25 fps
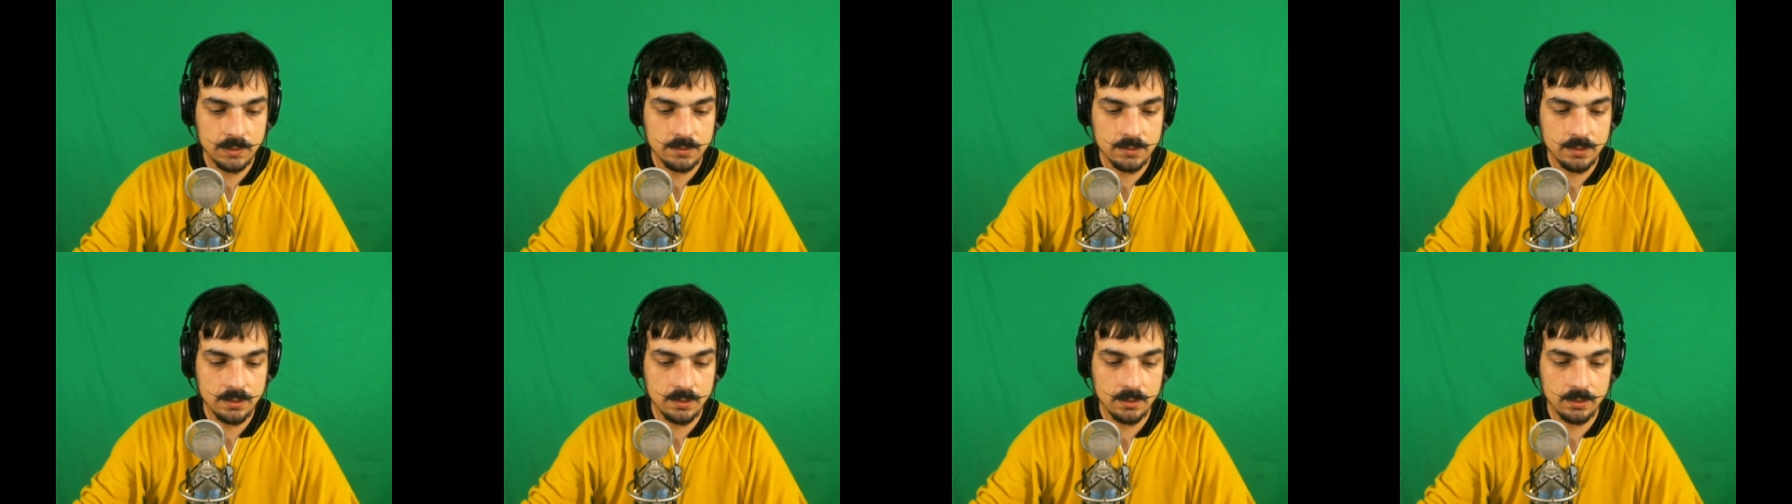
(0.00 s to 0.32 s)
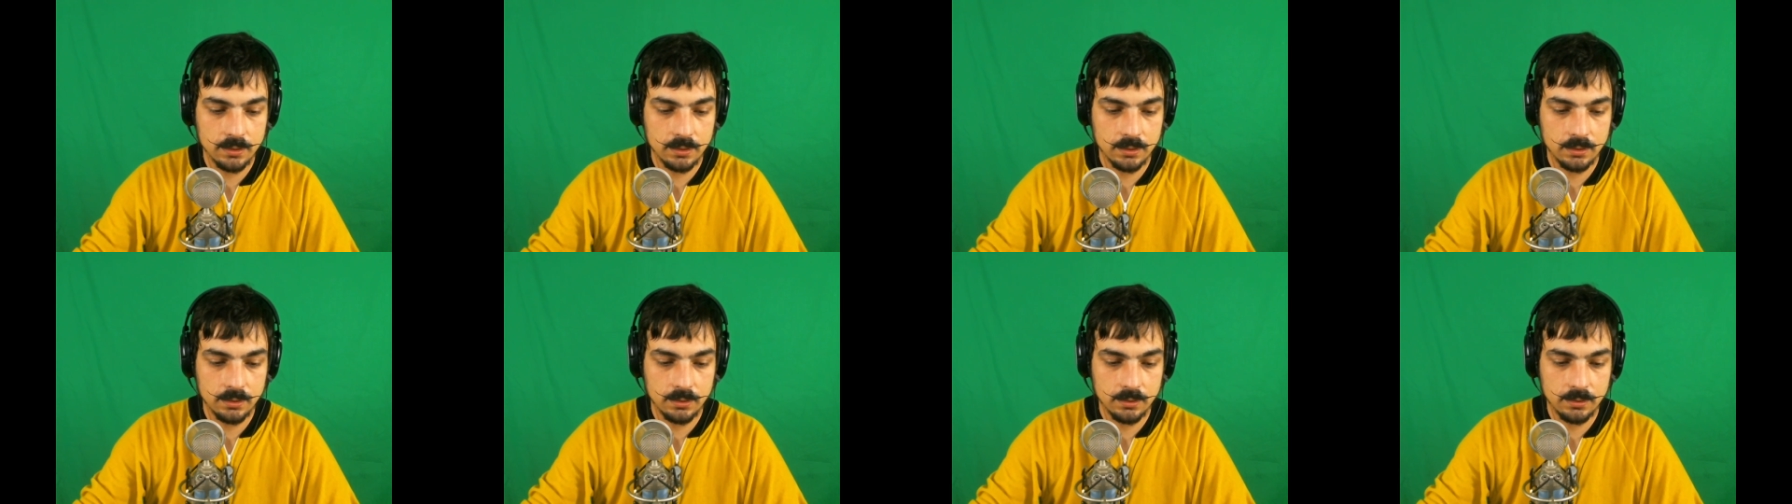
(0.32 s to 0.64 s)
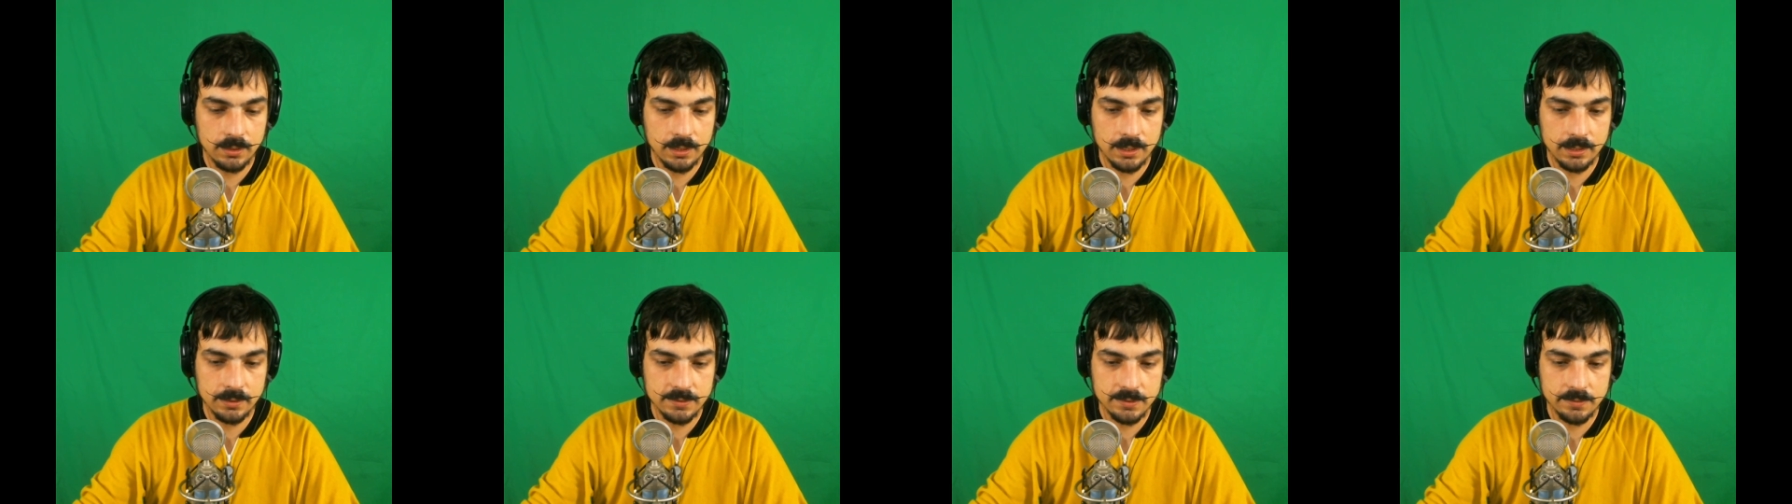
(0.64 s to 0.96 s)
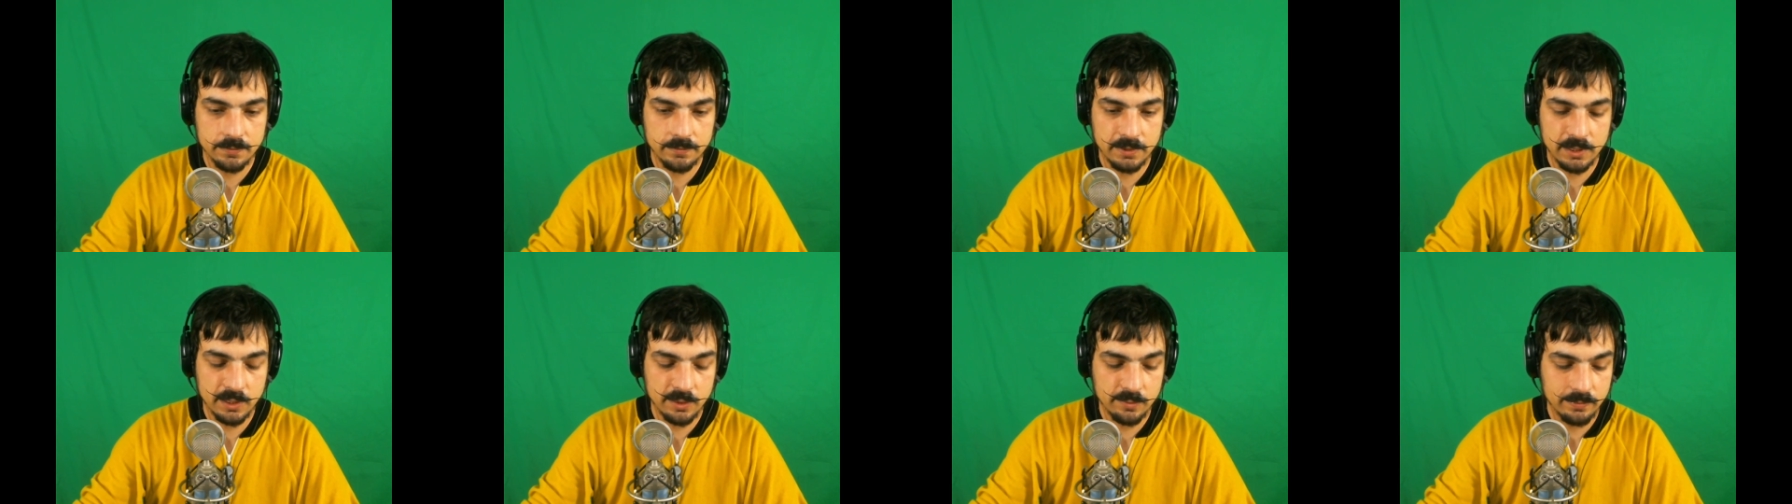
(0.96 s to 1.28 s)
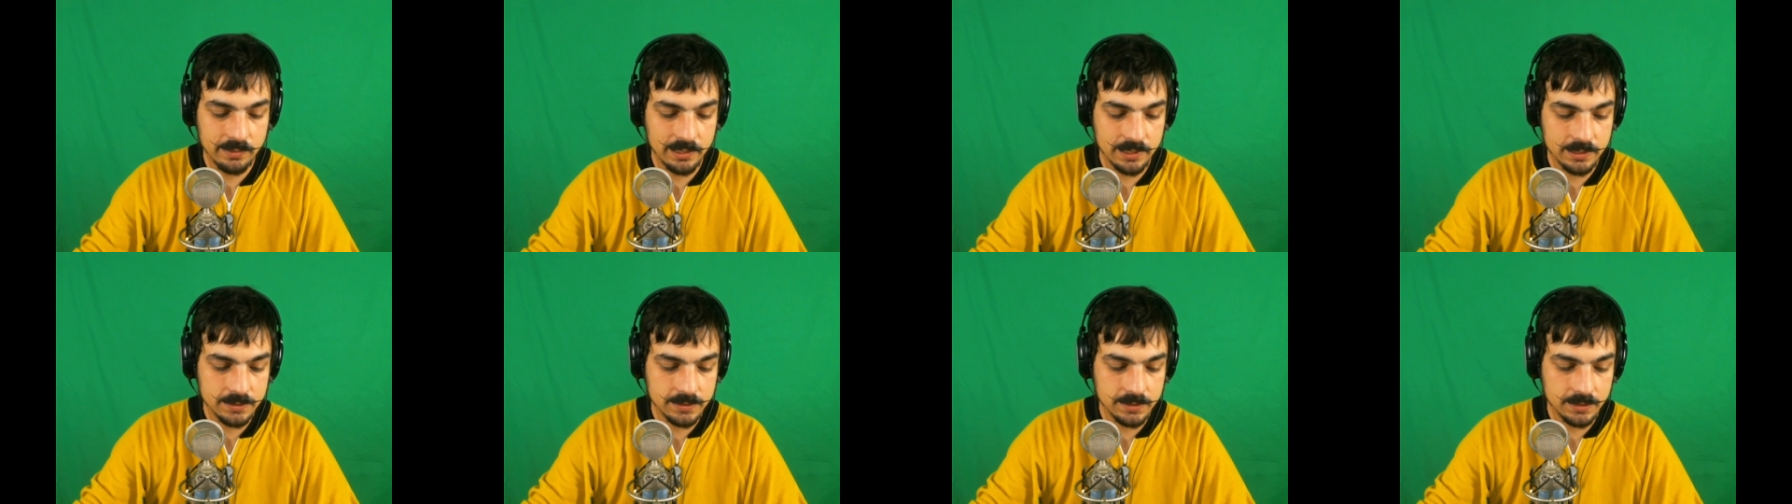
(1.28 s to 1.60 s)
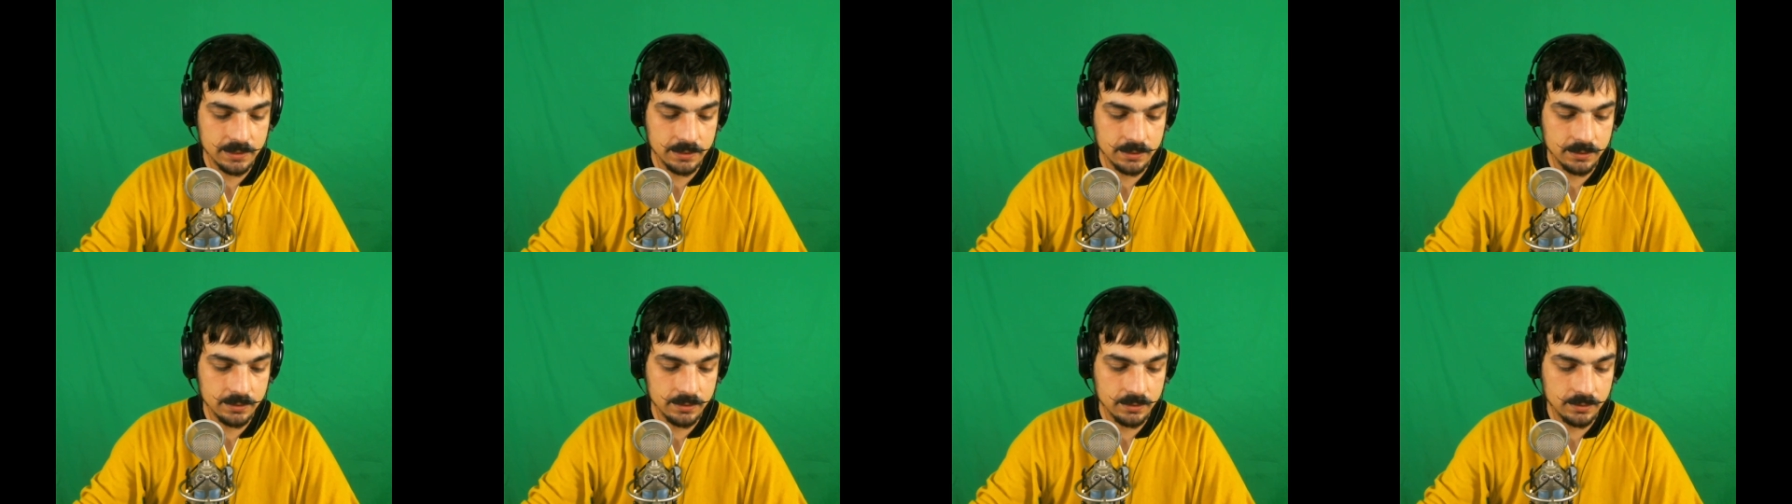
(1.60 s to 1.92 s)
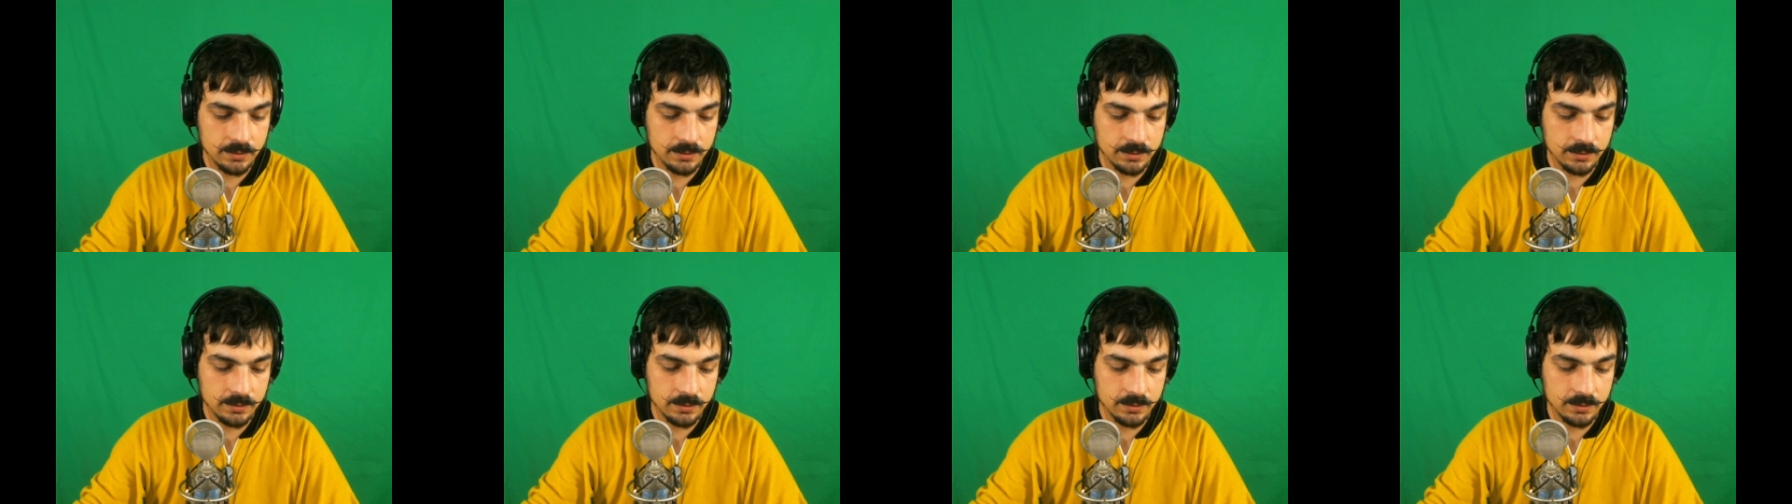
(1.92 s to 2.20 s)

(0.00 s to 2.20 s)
I saw you got some earbuds in.